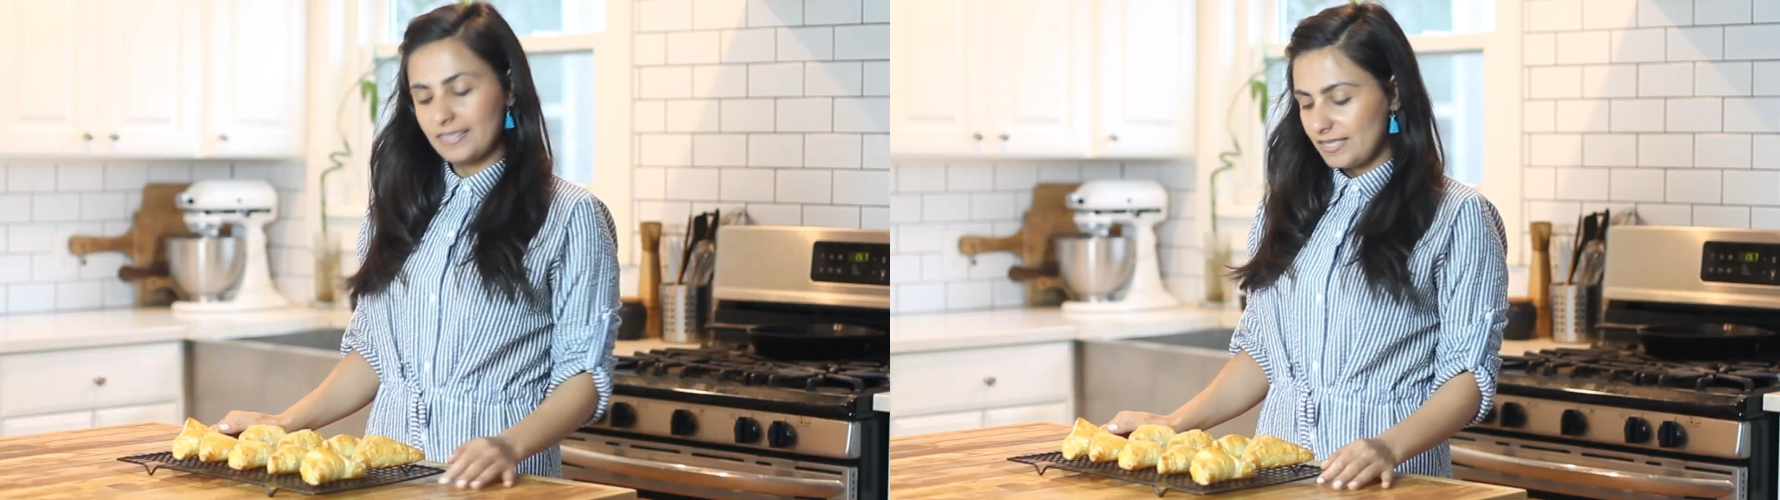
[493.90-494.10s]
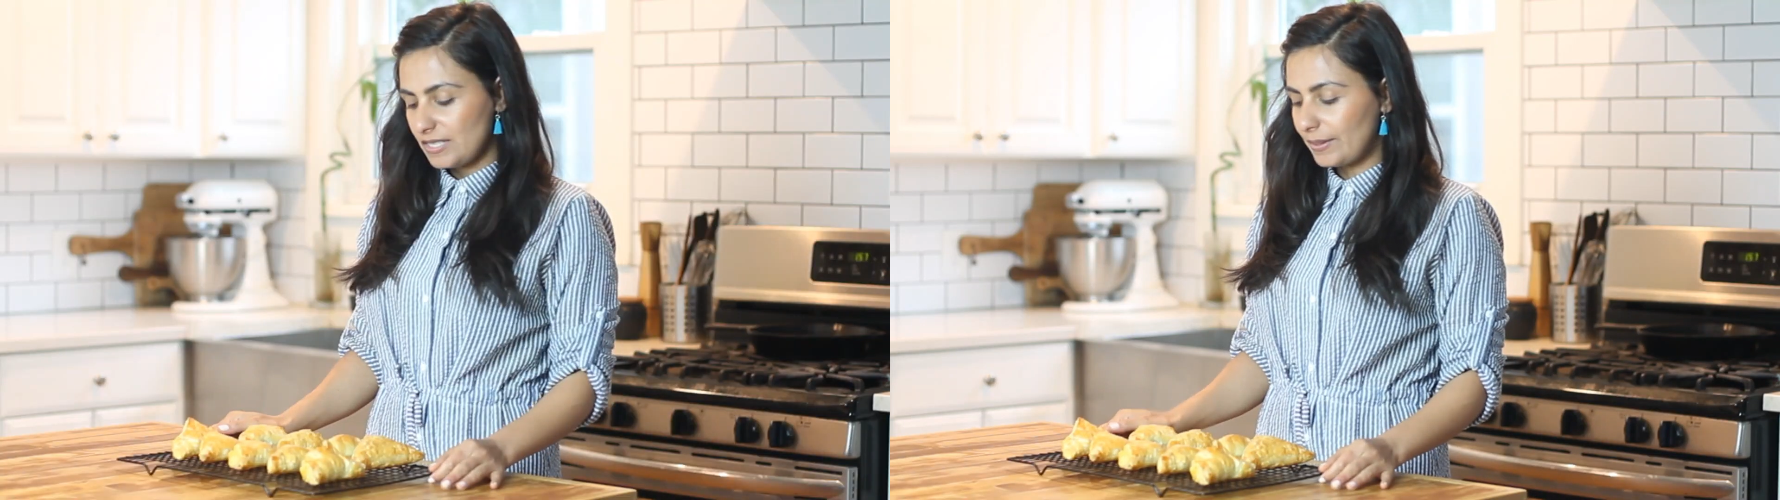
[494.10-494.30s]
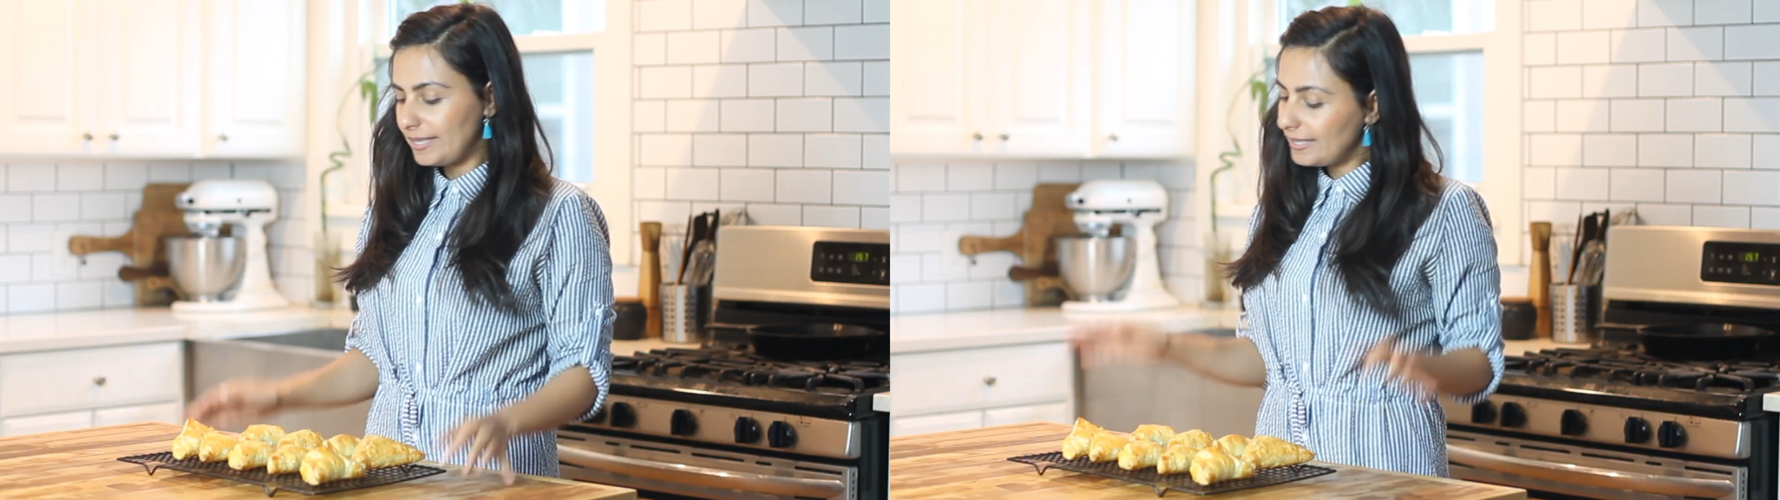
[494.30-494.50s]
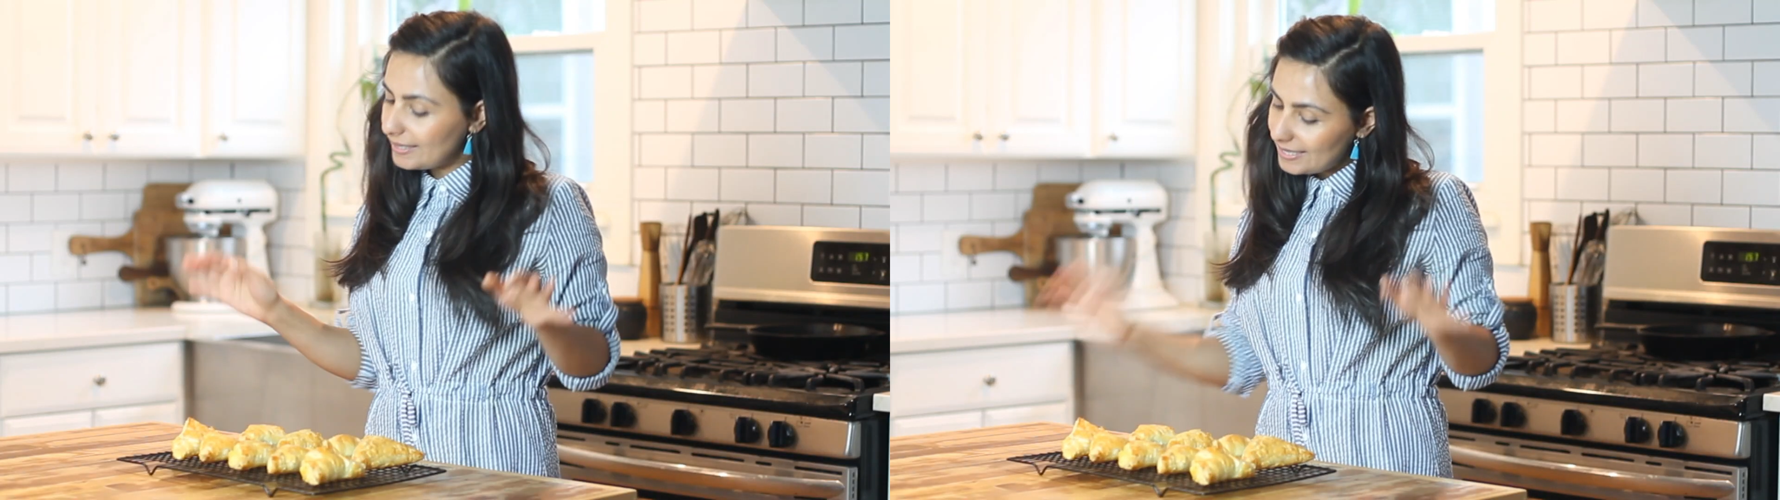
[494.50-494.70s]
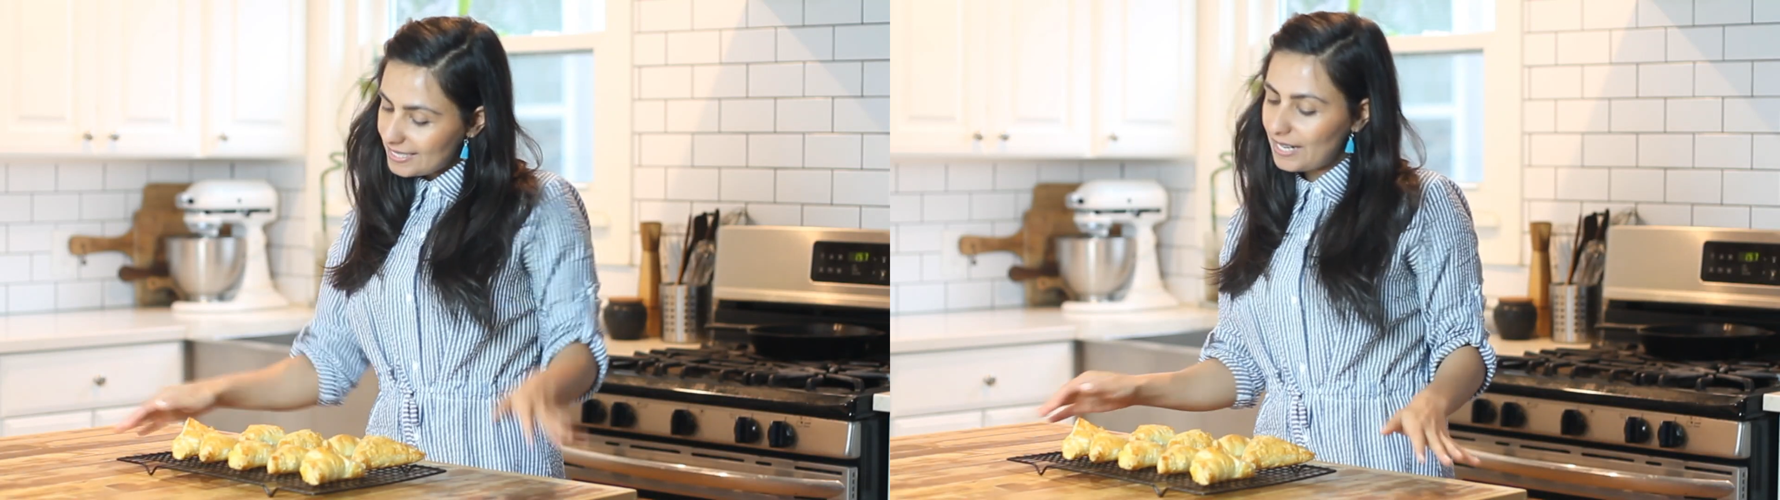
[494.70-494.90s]
So I think
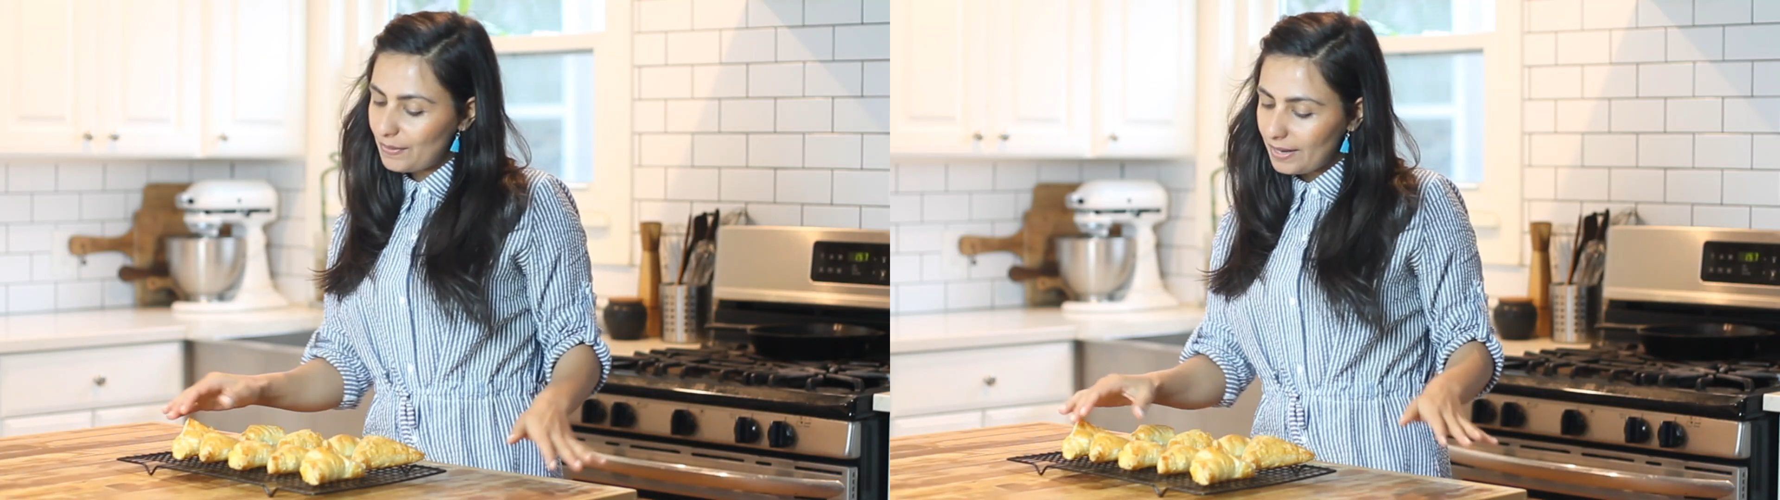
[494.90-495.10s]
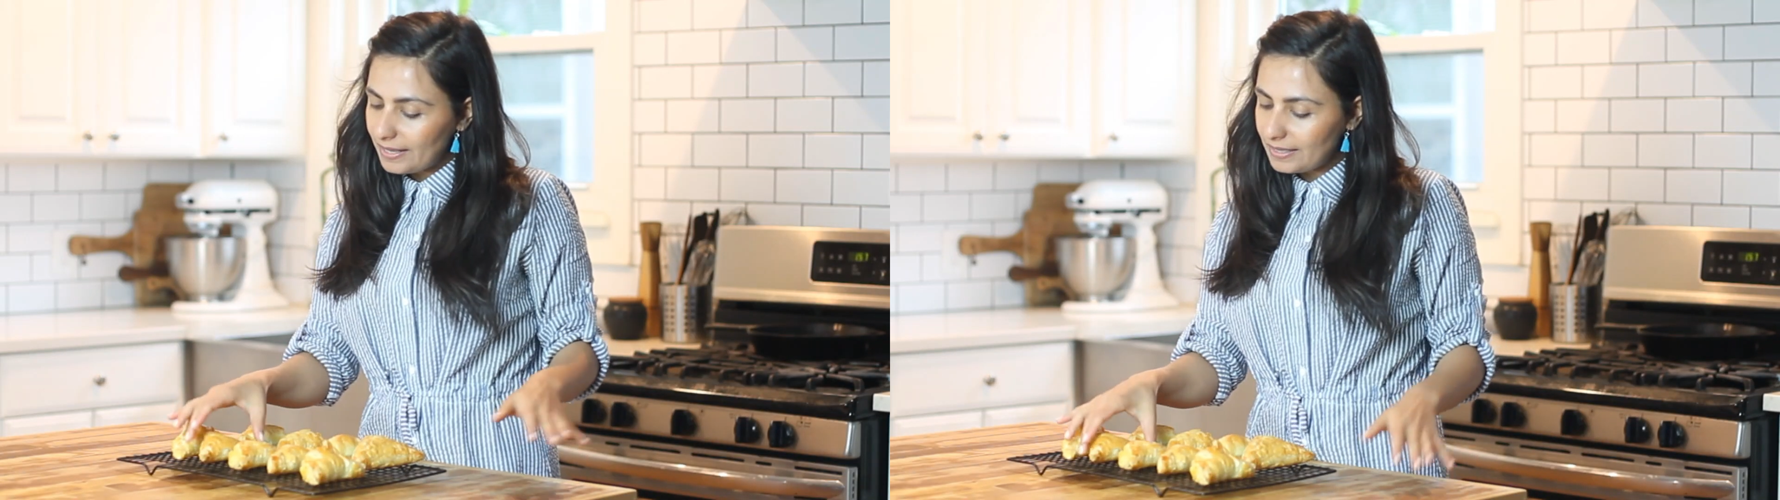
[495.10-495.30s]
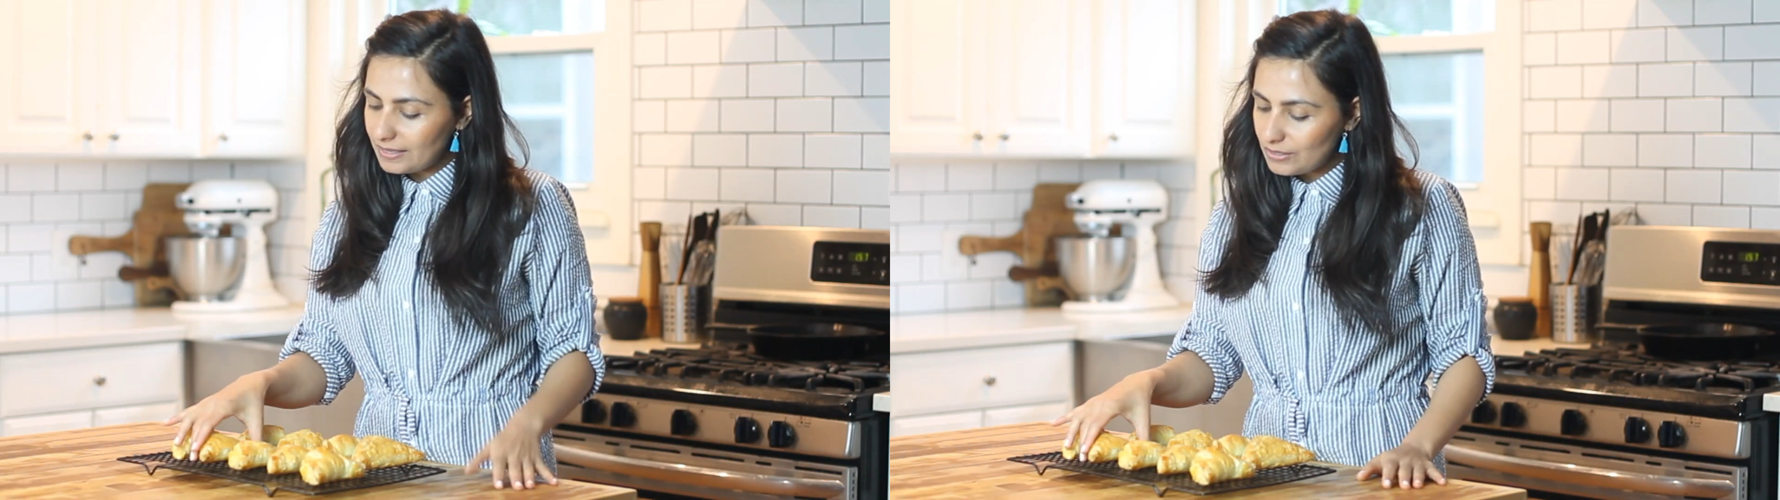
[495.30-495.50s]
these are ready